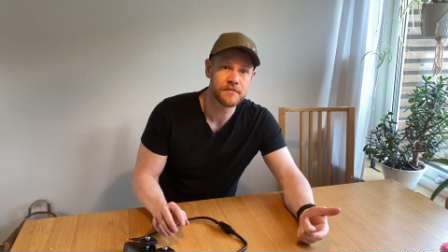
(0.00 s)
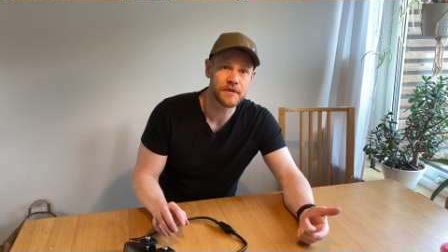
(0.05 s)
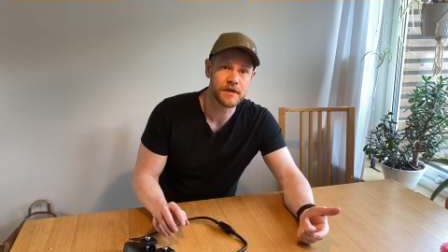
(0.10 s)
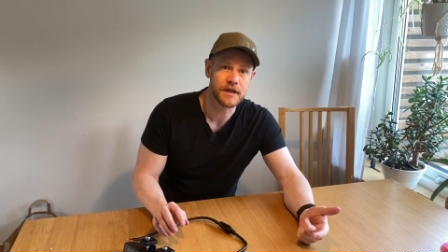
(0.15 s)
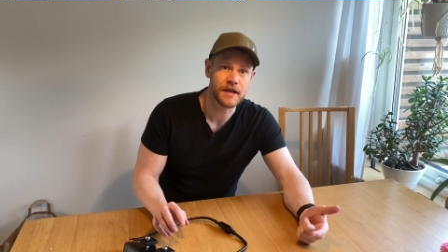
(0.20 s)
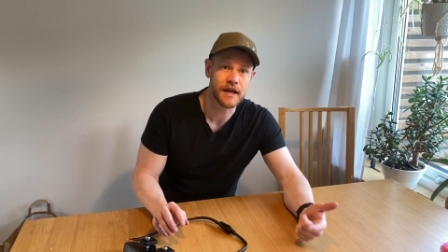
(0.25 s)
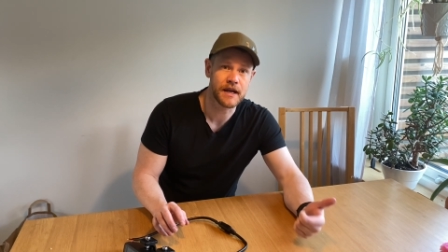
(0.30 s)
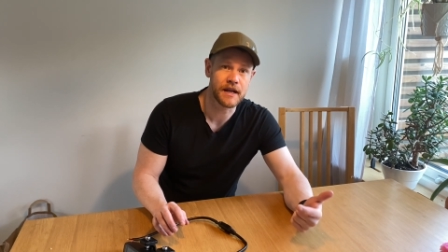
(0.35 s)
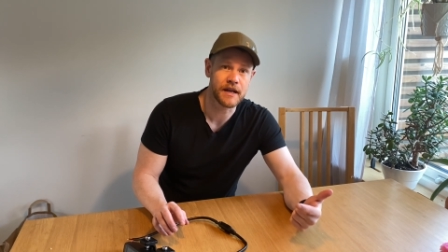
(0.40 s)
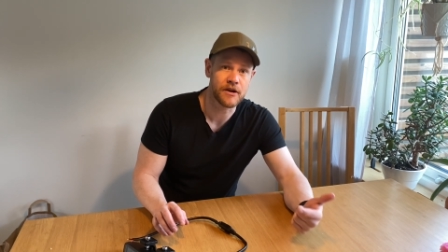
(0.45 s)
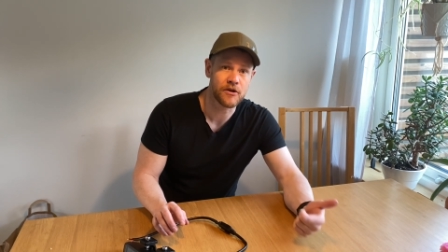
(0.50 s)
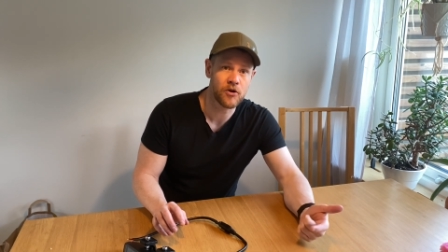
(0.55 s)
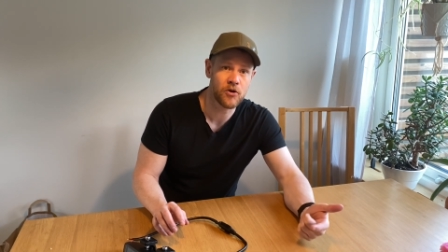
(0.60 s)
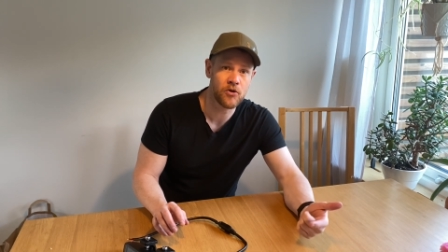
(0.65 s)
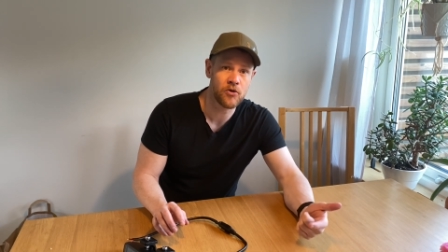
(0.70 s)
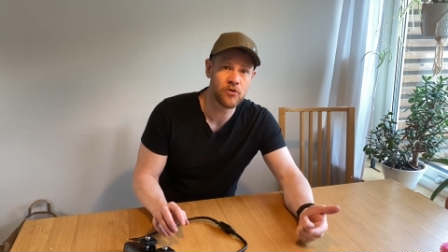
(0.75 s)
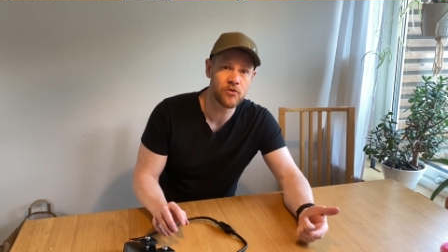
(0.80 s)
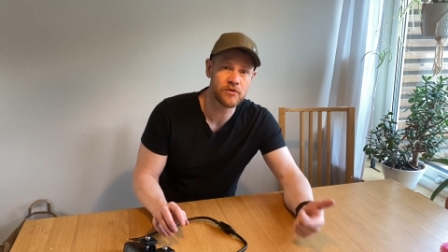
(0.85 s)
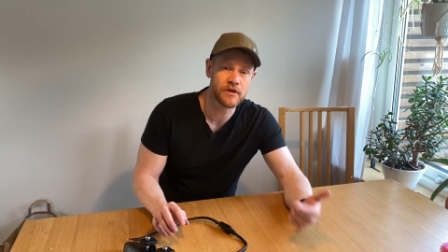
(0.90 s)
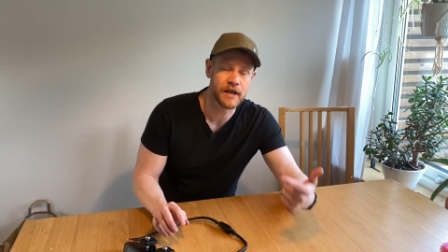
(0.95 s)
getting
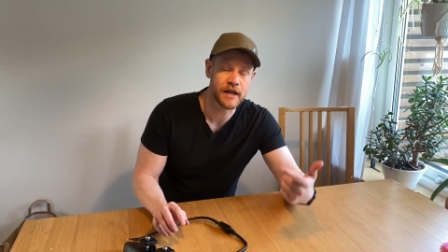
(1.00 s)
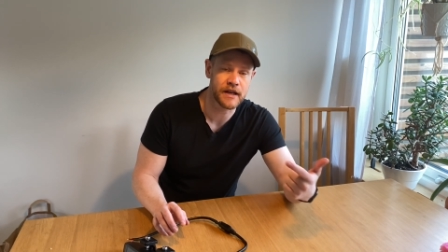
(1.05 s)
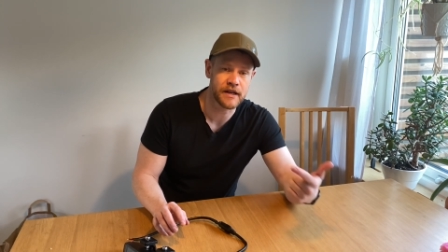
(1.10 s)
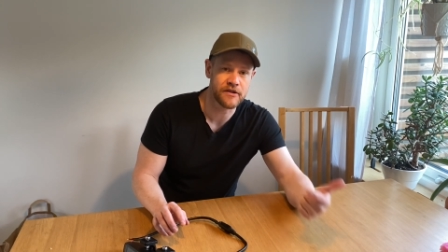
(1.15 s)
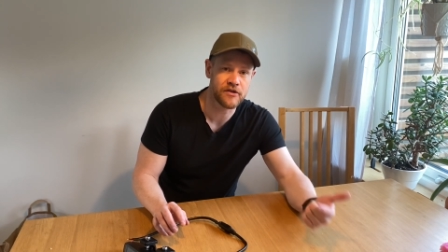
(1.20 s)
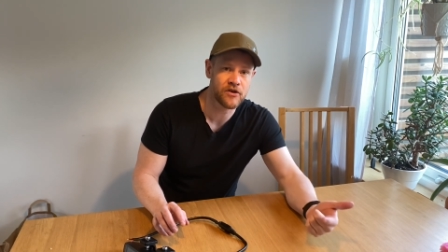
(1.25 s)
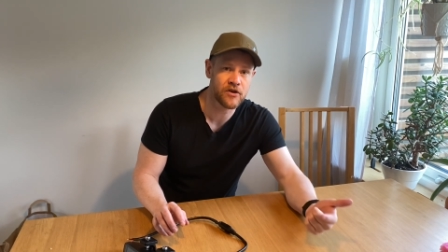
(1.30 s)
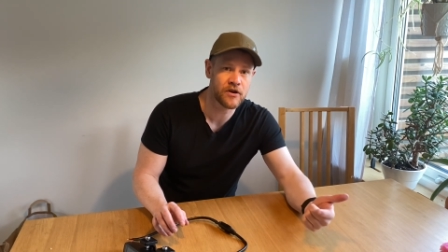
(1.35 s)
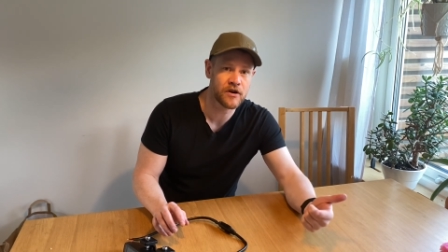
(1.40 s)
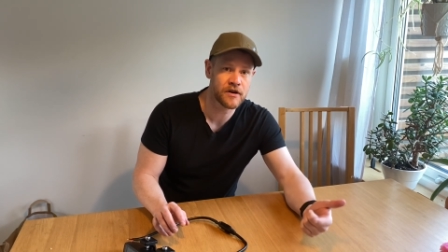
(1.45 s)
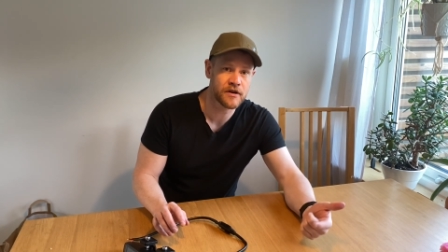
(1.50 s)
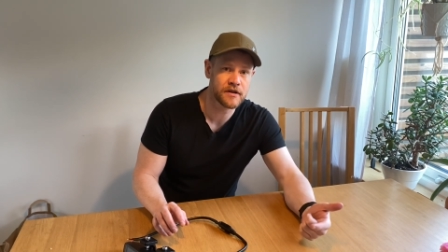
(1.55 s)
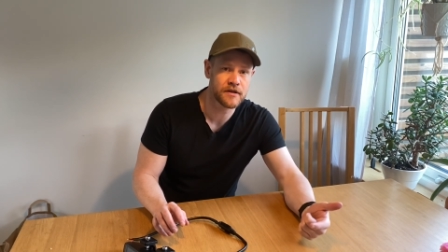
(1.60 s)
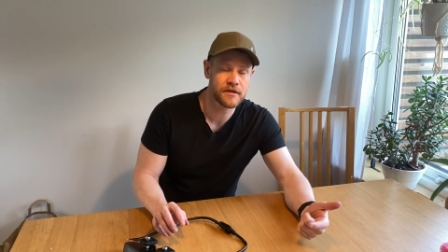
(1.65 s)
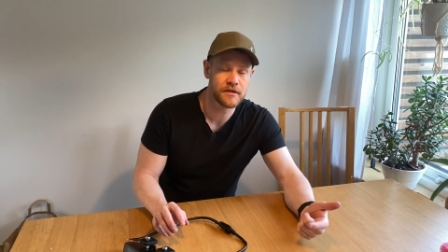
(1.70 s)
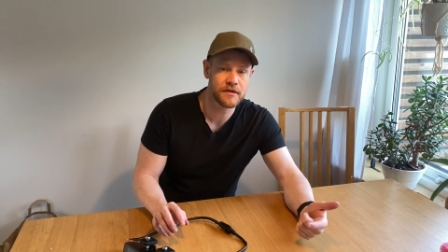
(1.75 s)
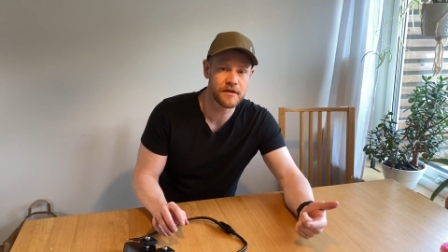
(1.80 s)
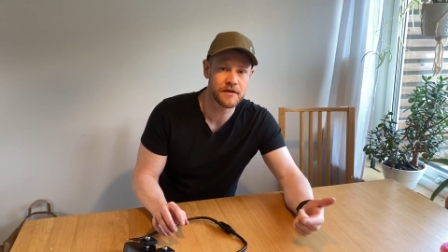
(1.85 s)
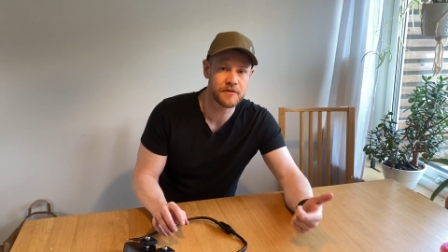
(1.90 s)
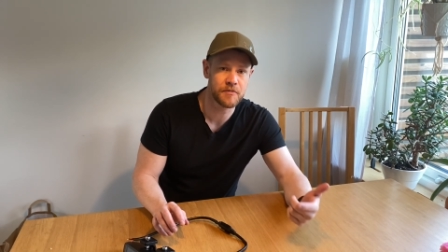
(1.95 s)
cold, getting dark,
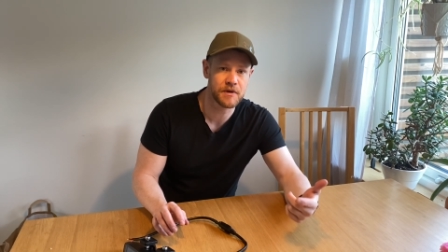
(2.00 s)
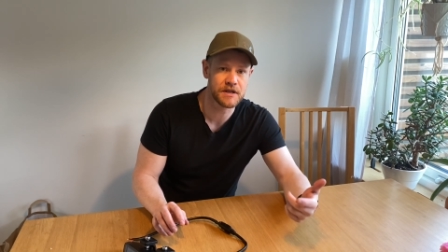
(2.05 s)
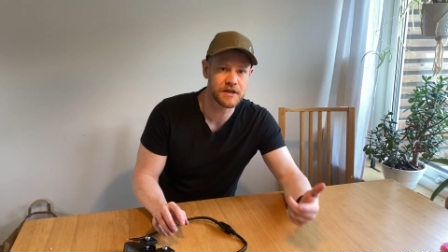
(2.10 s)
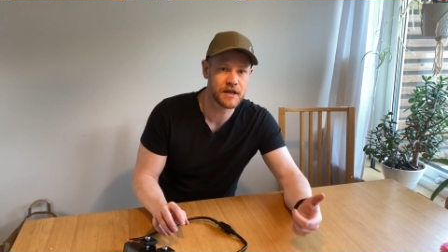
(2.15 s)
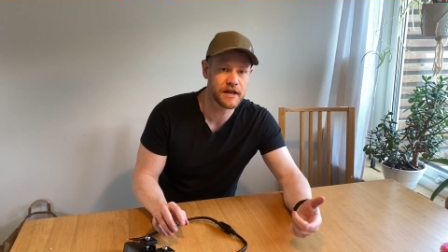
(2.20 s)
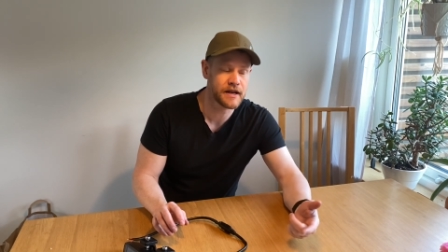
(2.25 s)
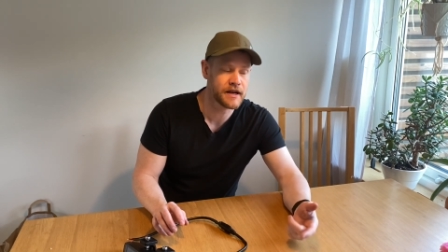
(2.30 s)
especially